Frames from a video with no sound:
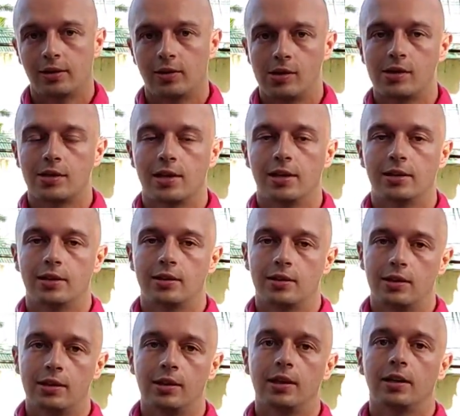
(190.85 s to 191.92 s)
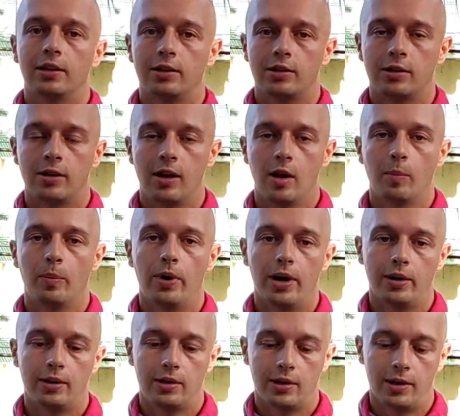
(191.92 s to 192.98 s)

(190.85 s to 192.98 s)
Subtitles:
translated in English, but